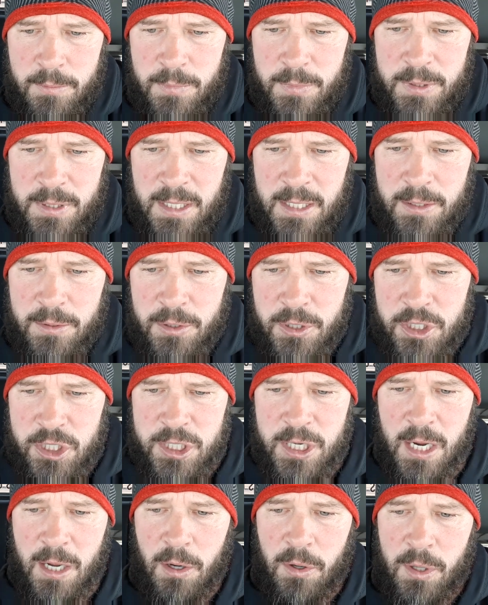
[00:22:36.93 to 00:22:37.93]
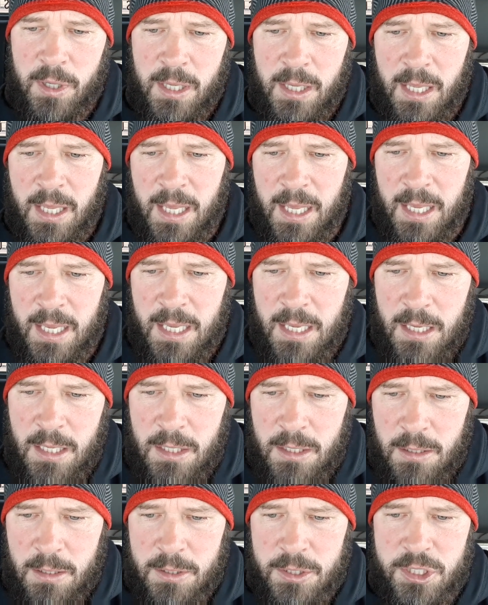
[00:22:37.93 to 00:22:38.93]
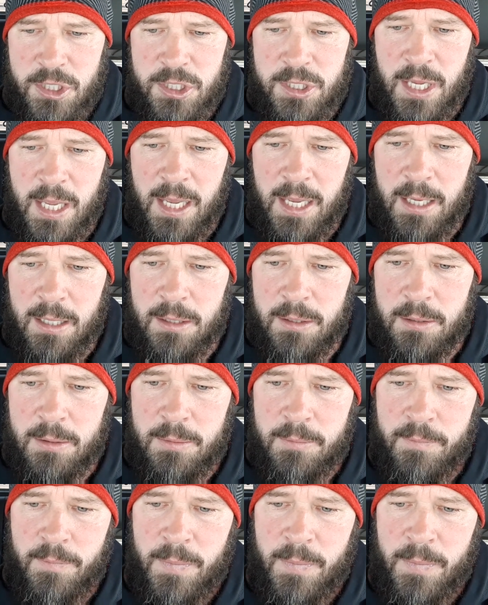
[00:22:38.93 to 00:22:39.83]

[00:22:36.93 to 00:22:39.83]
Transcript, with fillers: neither shall he stand,